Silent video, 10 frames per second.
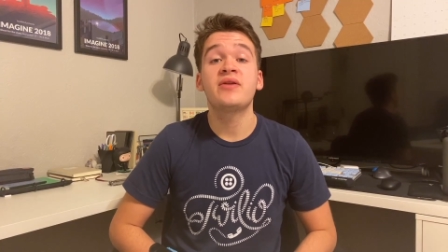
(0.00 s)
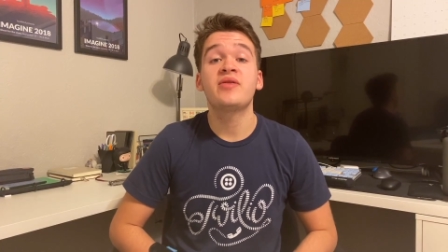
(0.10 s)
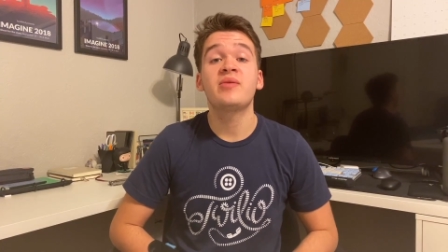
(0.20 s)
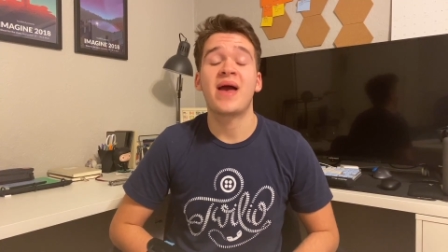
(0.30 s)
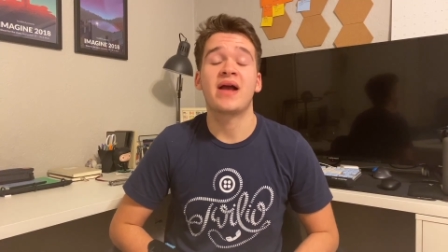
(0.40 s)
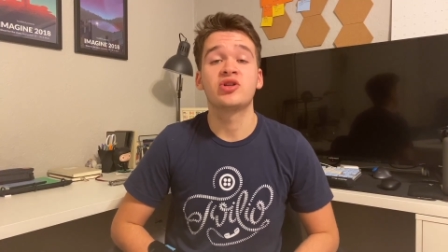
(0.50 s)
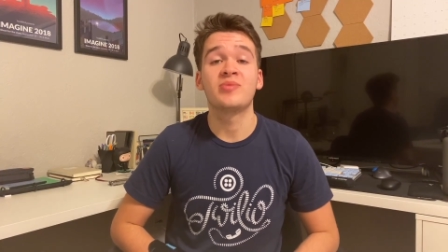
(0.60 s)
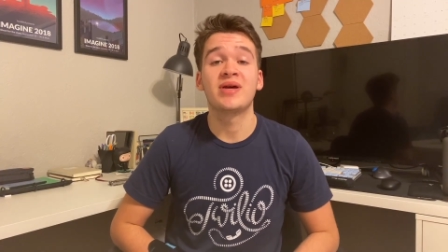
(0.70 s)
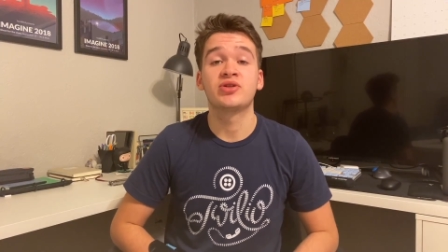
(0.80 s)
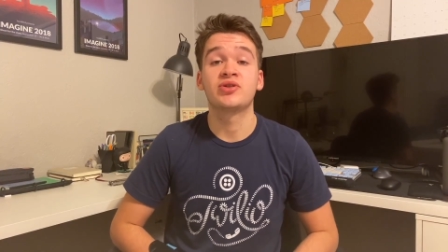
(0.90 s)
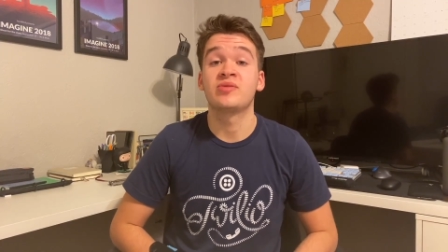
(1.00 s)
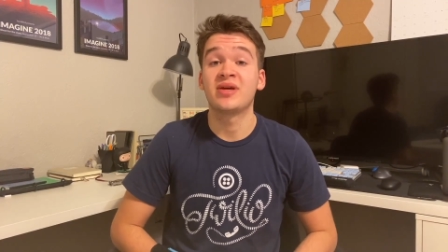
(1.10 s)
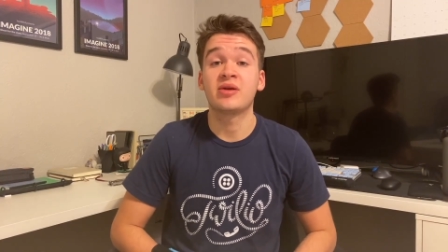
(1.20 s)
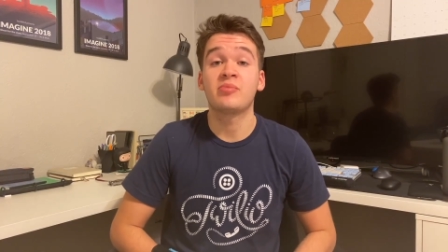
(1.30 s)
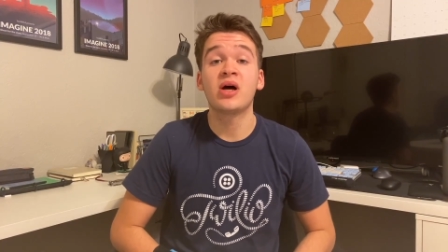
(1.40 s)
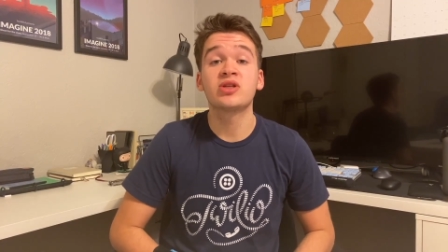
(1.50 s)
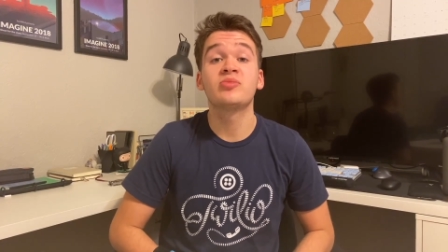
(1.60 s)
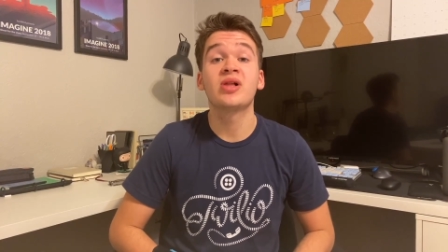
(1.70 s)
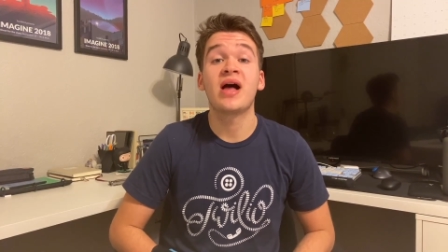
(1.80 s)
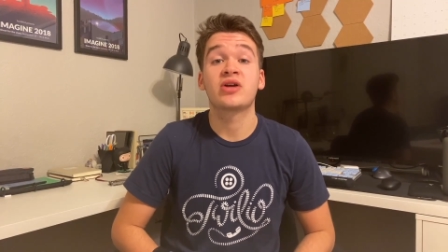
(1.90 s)
the package managers that make it
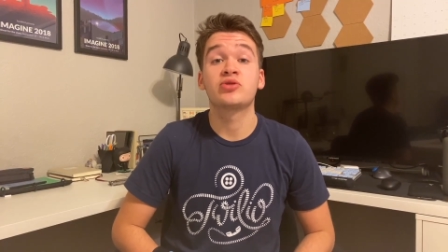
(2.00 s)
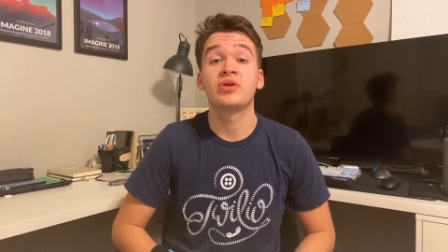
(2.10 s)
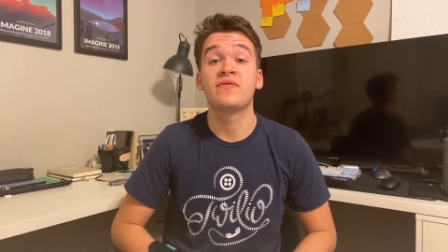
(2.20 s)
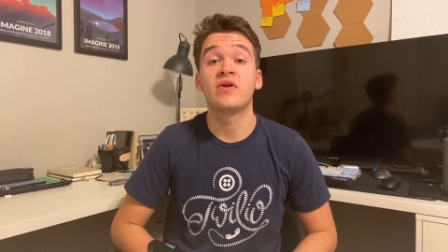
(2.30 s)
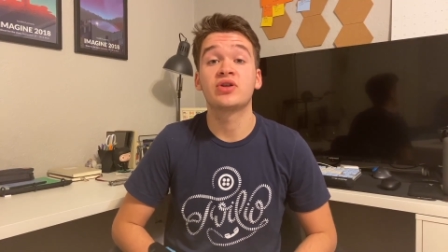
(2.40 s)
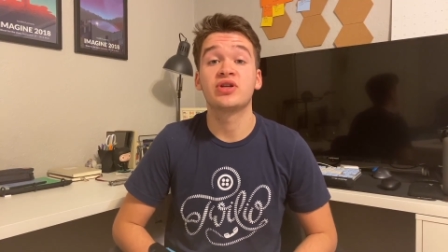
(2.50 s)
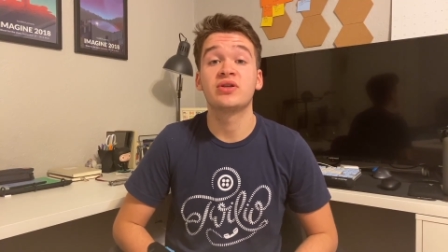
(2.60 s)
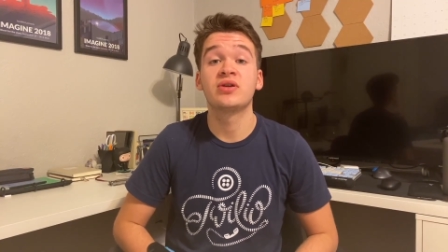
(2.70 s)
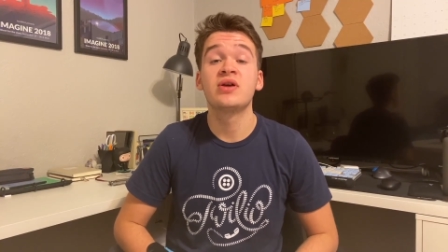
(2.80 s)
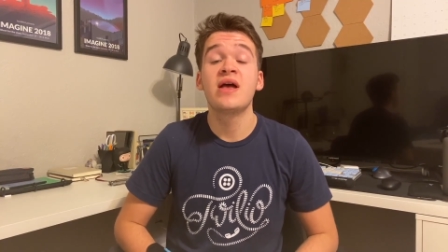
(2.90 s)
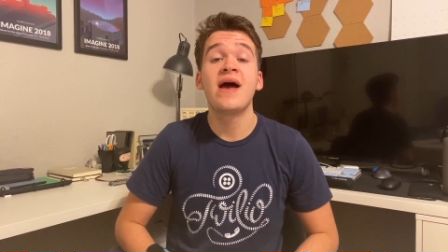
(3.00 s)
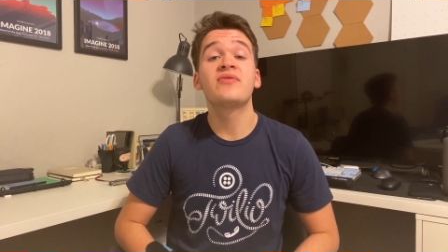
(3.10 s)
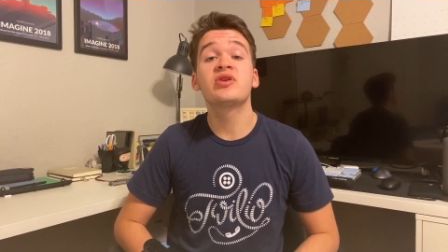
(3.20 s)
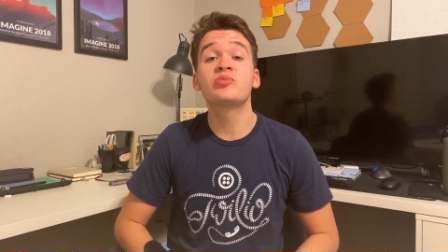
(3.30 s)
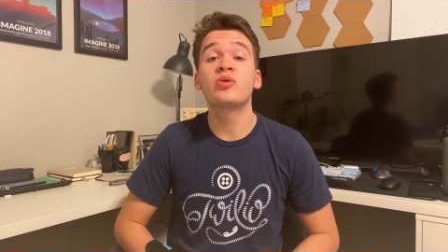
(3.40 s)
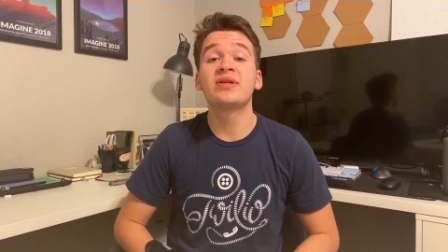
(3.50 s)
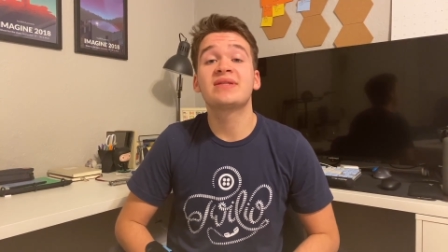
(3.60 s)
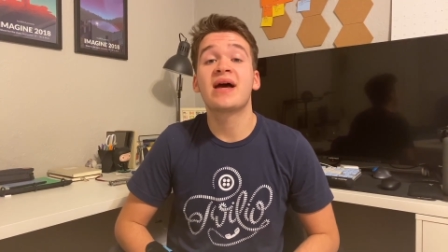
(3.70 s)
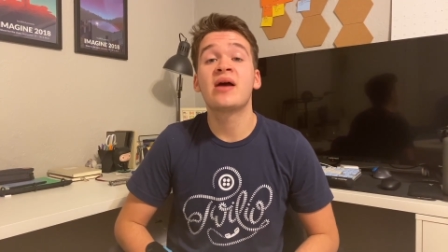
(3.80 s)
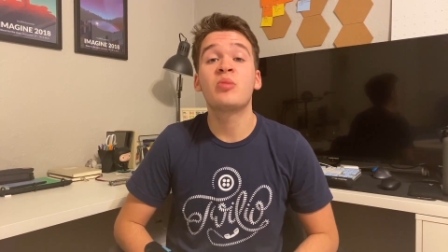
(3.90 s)
possible actually function. At this point in
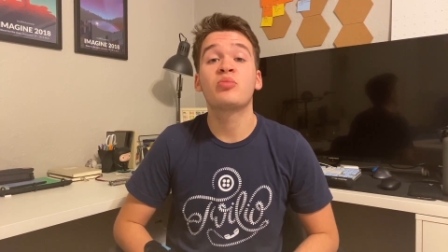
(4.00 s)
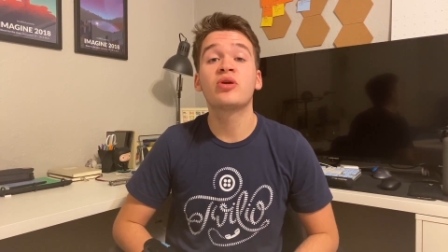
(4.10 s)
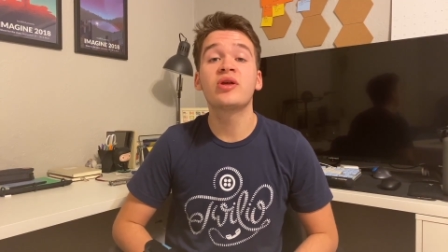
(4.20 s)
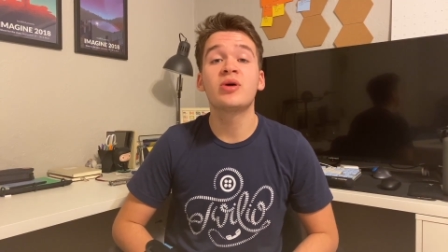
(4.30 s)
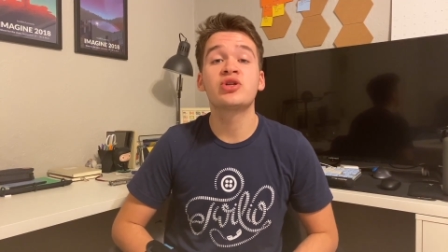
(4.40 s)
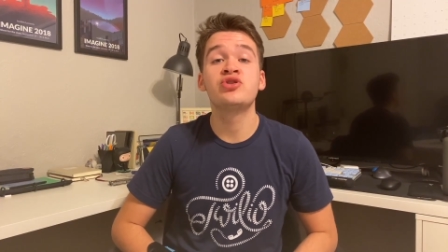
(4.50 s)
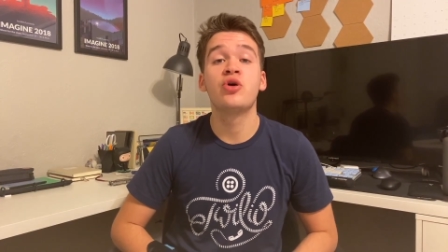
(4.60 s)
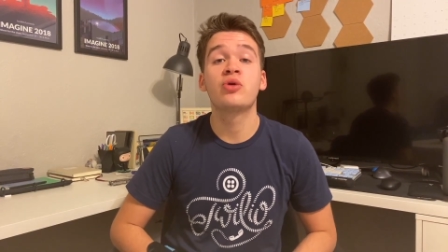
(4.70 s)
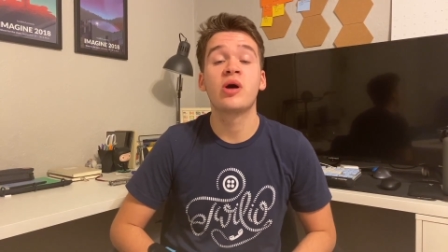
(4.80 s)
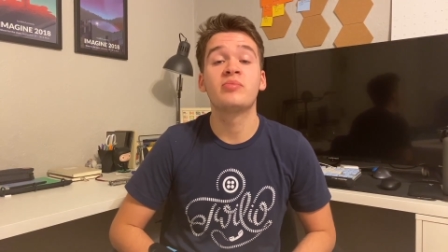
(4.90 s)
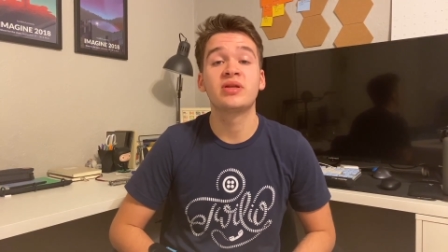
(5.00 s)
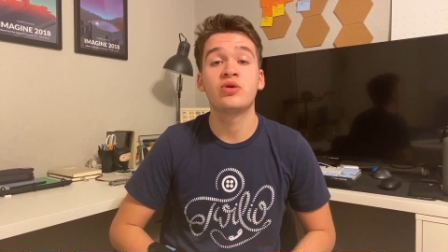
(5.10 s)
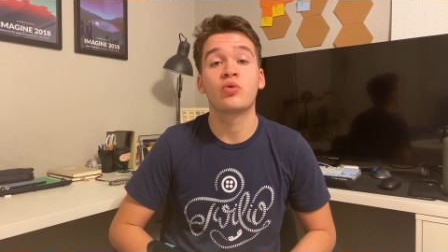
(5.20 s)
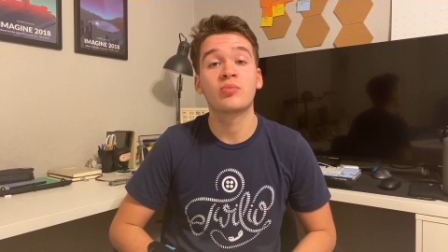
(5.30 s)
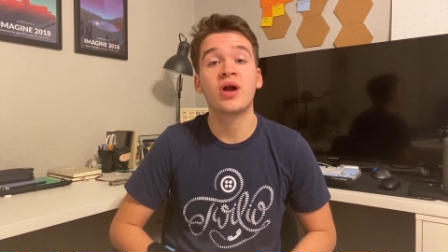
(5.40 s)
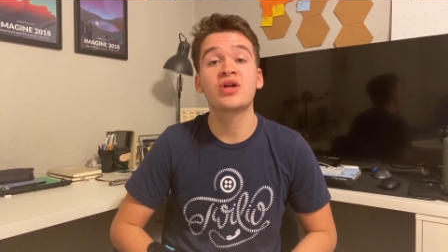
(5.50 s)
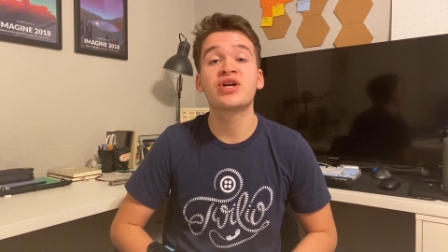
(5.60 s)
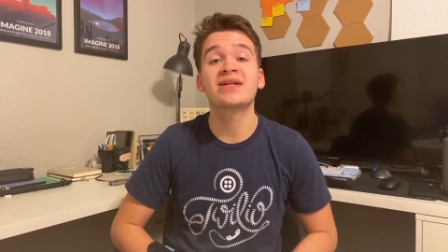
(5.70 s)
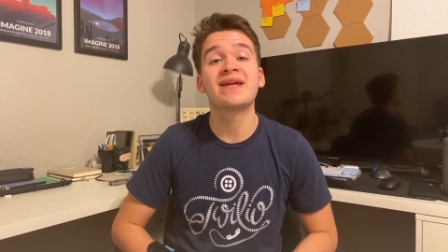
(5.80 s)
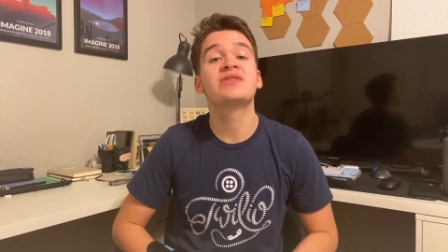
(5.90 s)
time, pretty much no company or
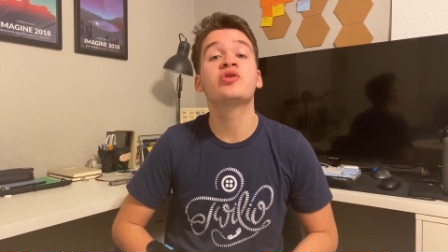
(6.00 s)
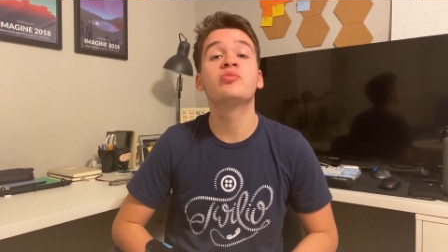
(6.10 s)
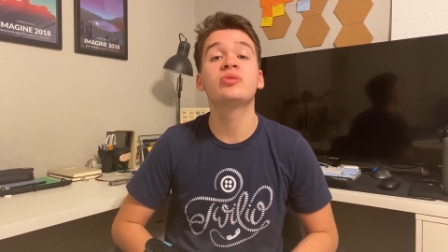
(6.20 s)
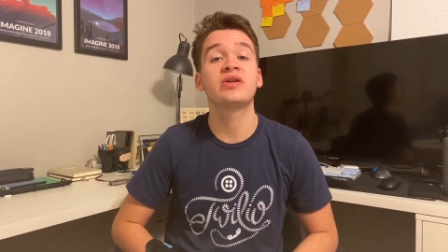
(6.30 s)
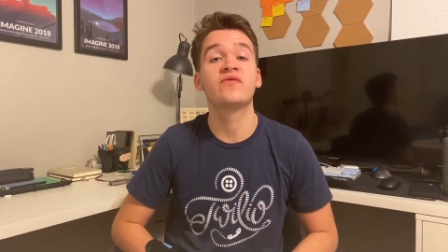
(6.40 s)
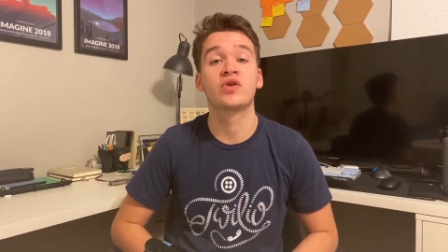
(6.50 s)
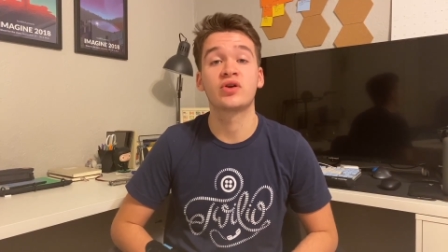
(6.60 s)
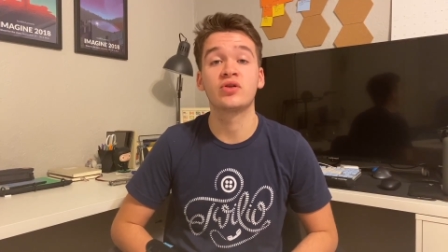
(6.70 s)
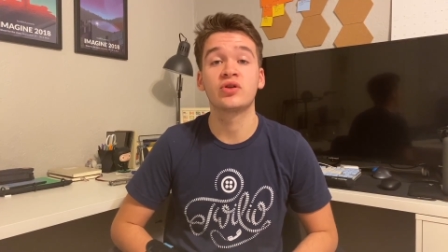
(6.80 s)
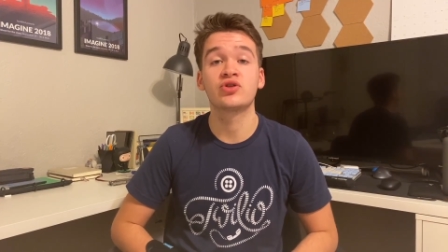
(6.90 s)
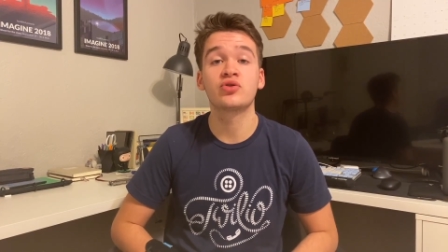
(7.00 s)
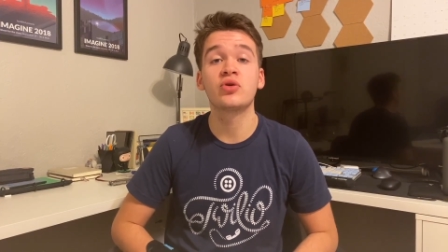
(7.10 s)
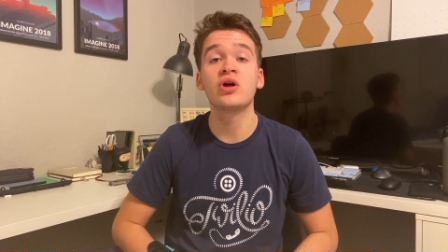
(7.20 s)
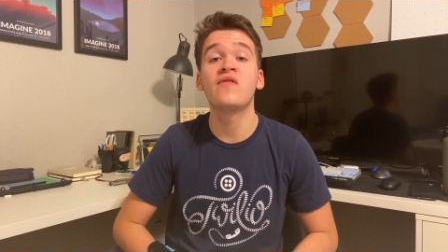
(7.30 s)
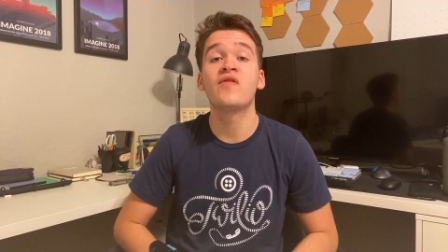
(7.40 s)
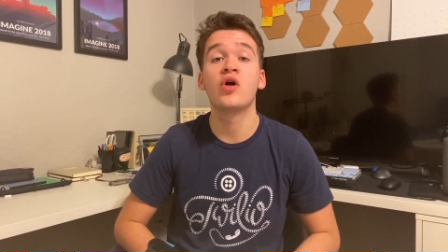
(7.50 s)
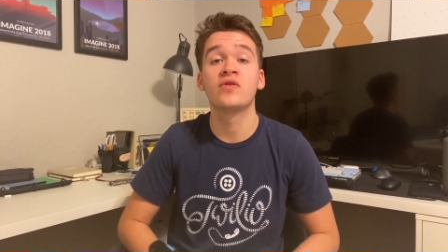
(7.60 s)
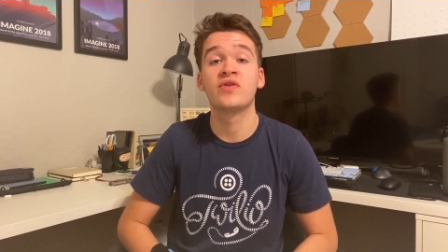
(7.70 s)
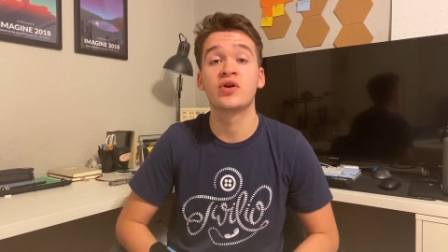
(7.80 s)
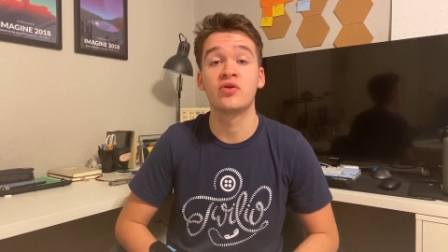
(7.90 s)
project has complete vertical control of all
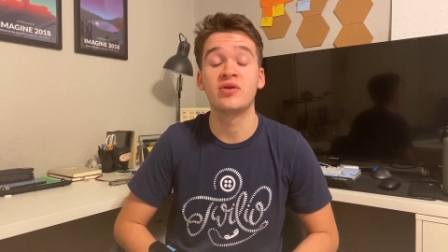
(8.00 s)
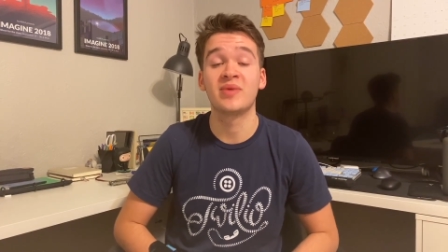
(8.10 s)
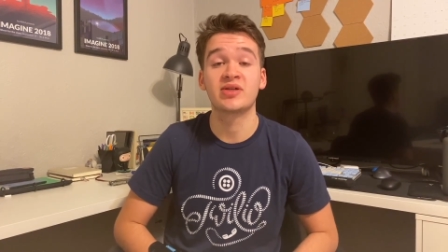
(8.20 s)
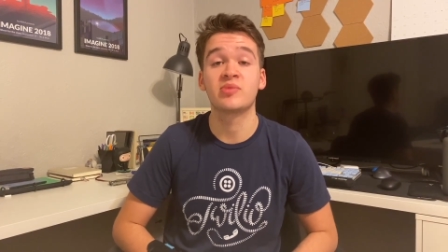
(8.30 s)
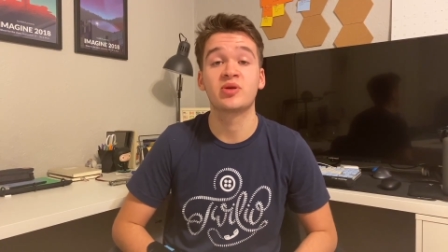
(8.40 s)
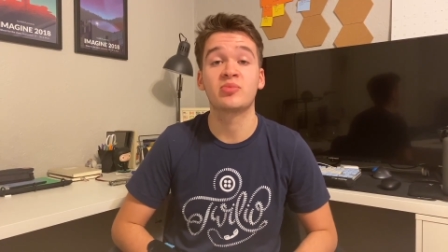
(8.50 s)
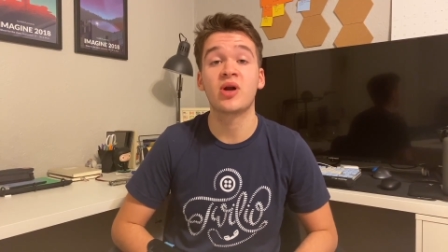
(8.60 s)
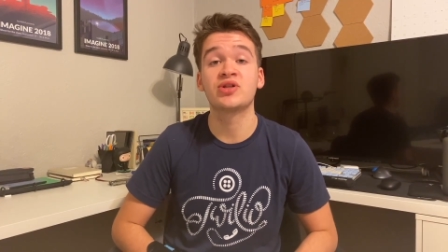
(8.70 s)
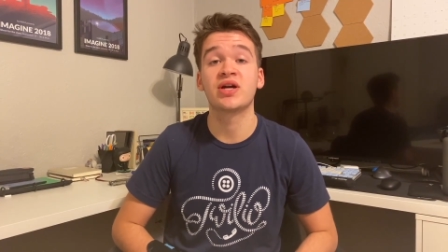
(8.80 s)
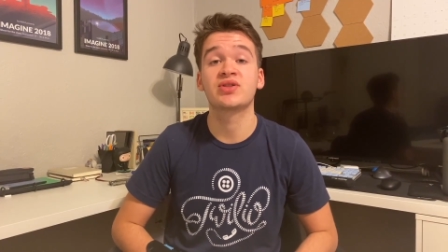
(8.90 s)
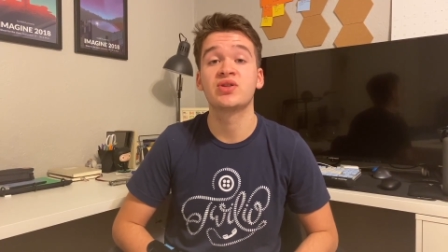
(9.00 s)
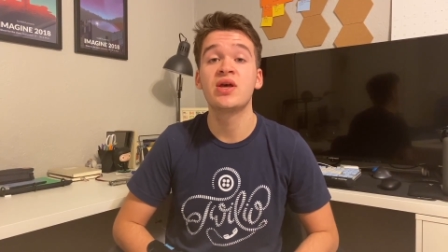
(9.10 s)
of the code that makes up their projects.